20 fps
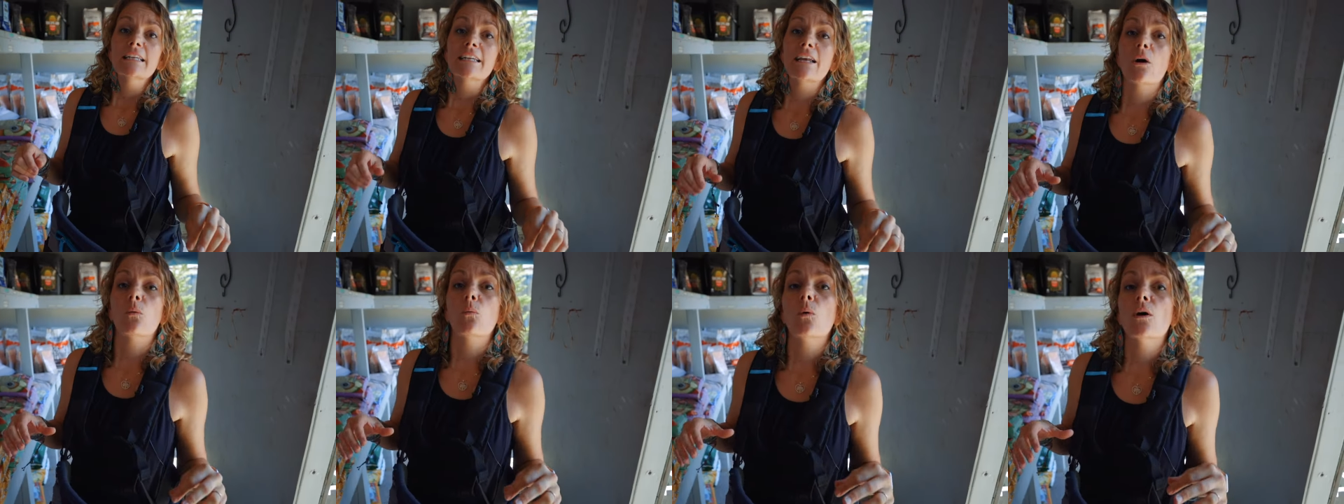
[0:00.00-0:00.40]

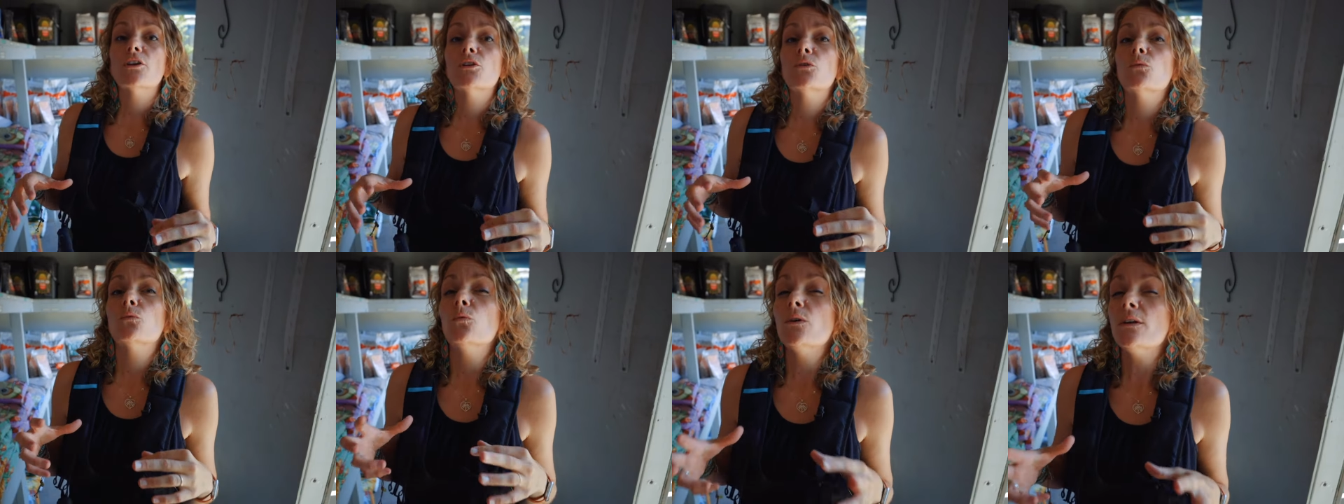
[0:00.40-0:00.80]
Now, what
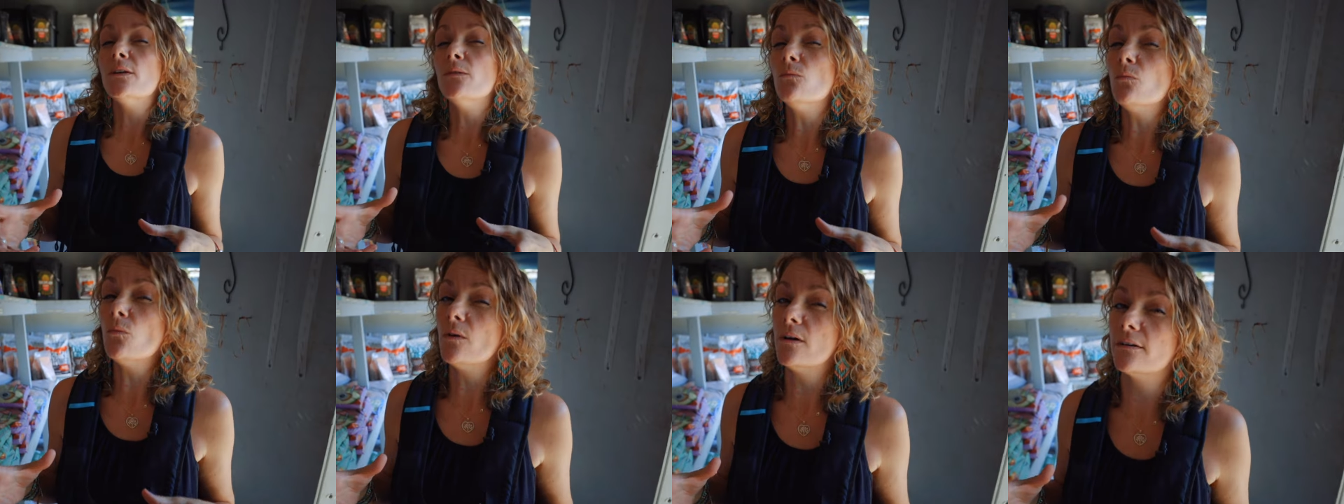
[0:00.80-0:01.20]
you
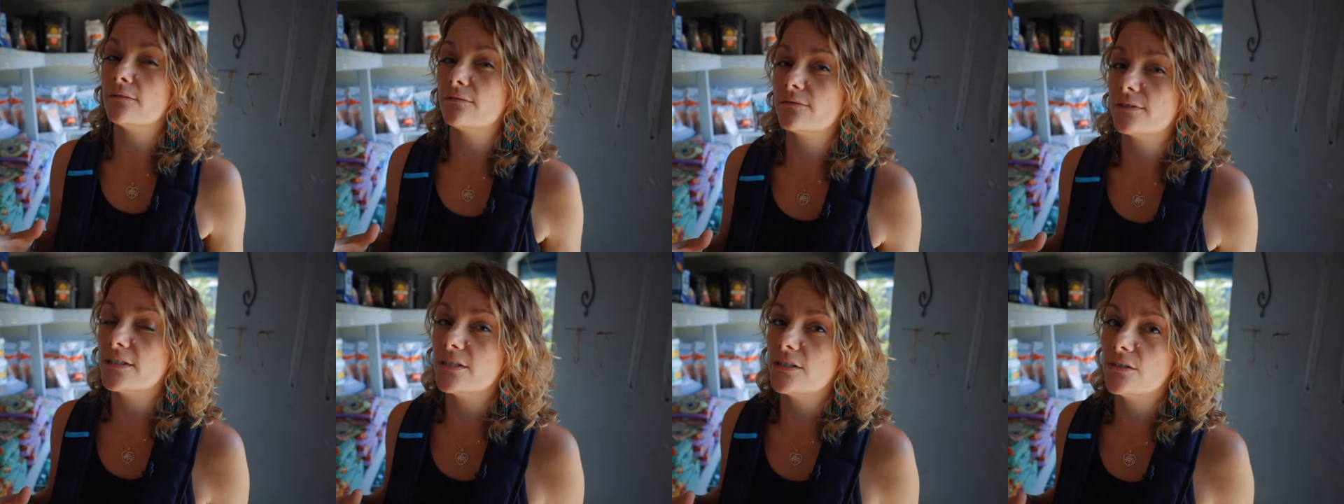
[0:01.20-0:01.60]
wouldn't wanna
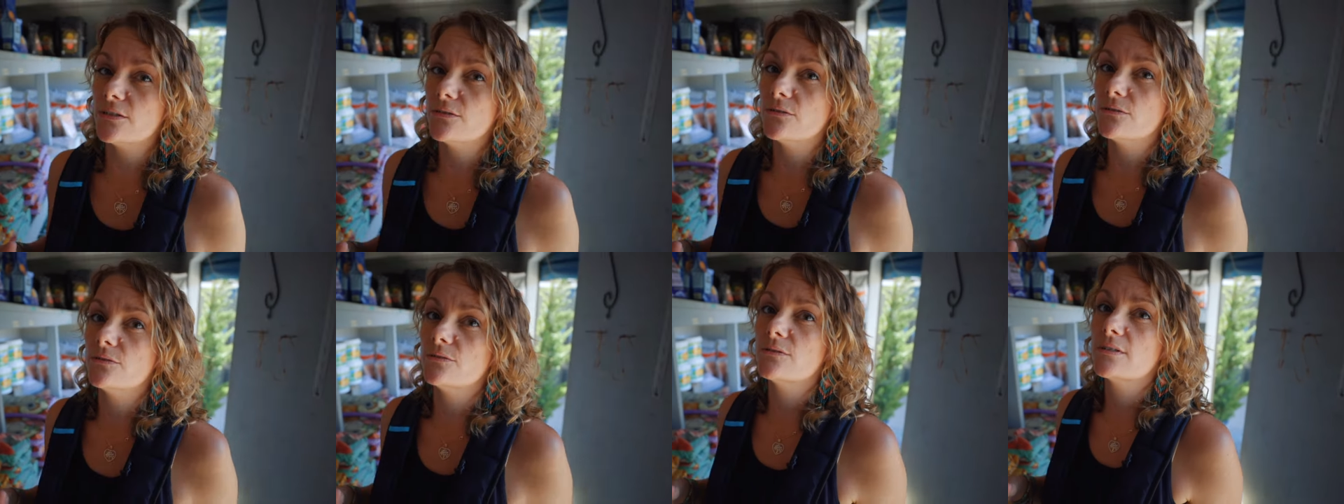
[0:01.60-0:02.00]

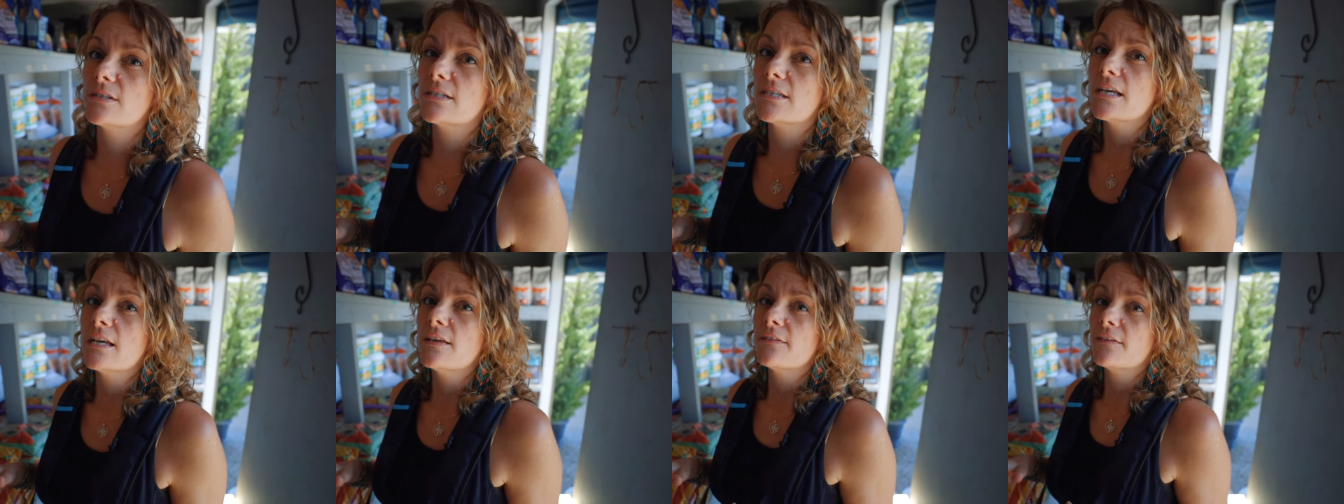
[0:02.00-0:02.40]

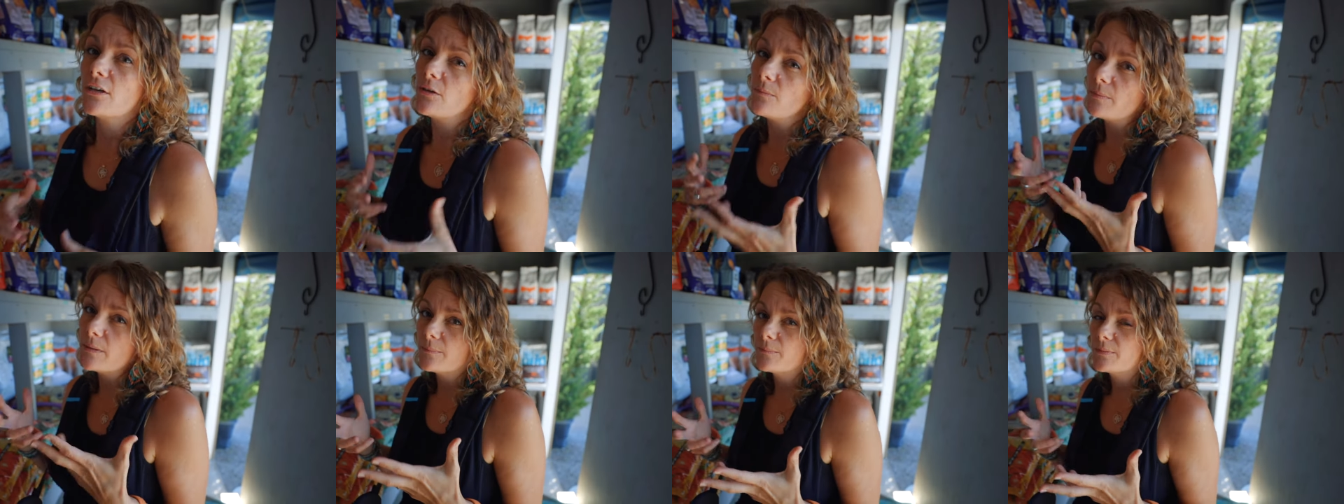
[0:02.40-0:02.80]
reuse that
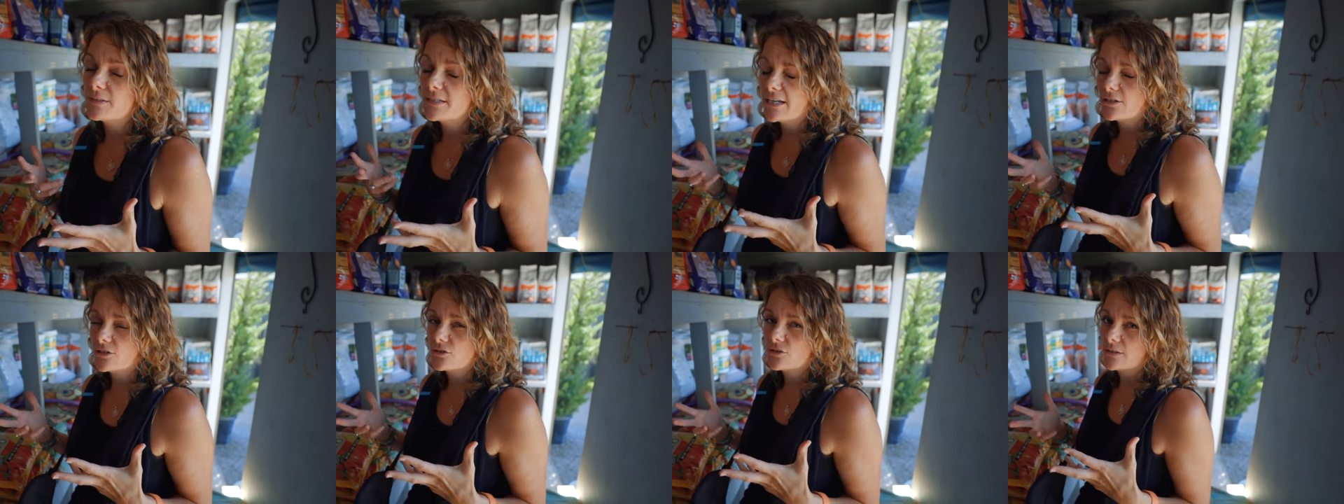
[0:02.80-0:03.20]
could be
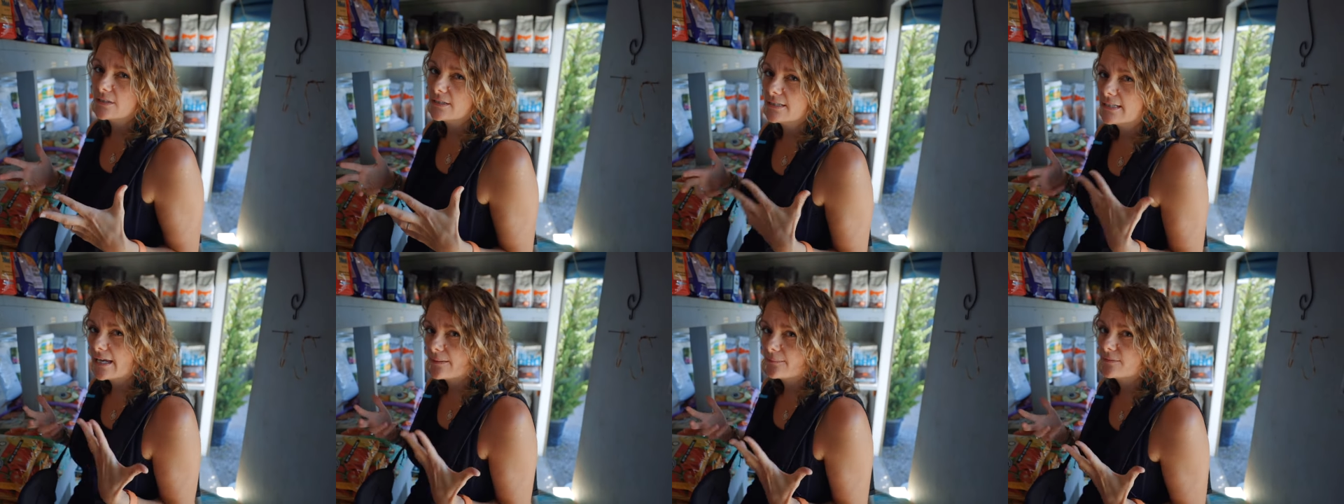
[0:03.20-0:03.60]

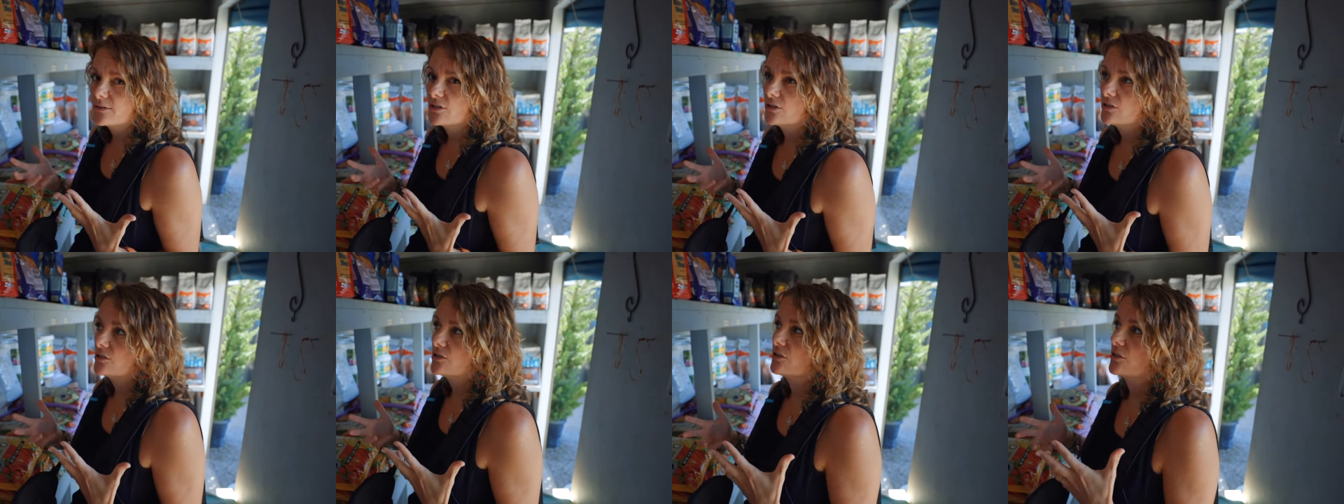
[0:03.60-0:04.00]
potentially
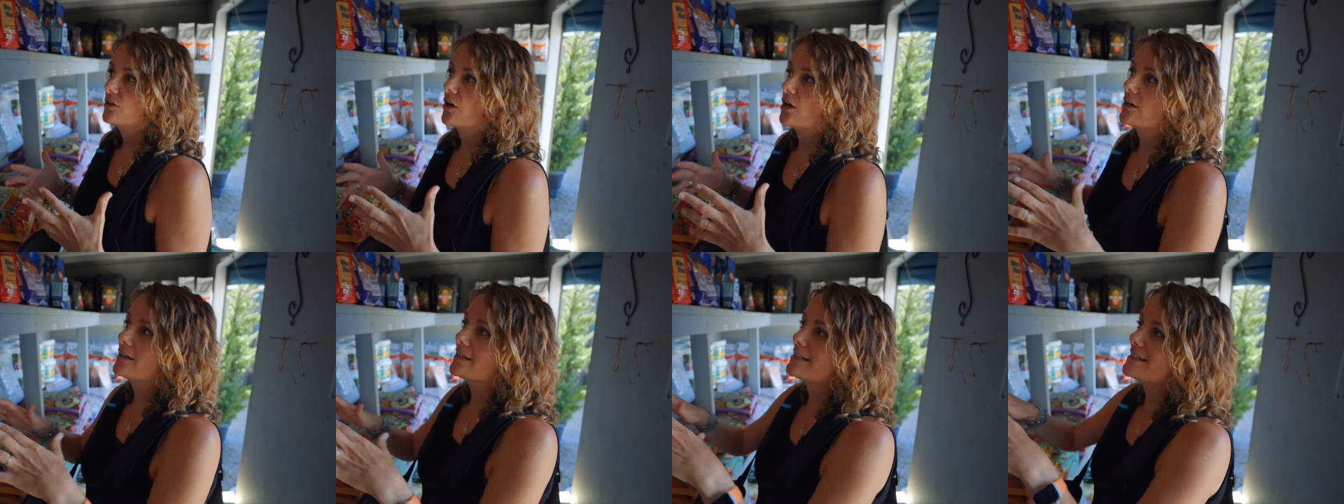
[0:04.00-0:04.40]
damaging to your
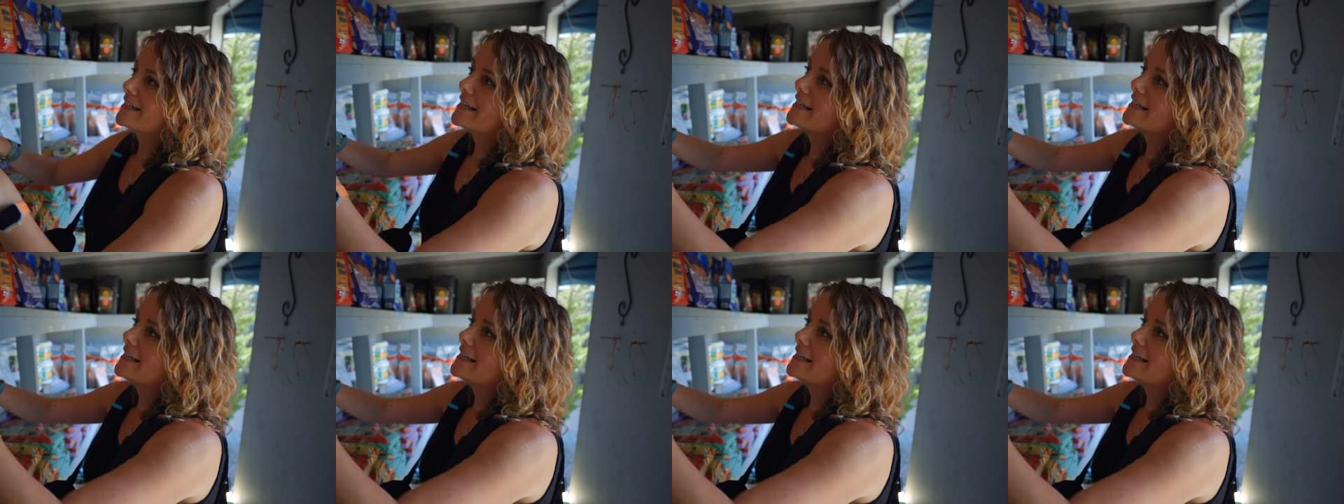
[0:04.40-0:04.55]
garden is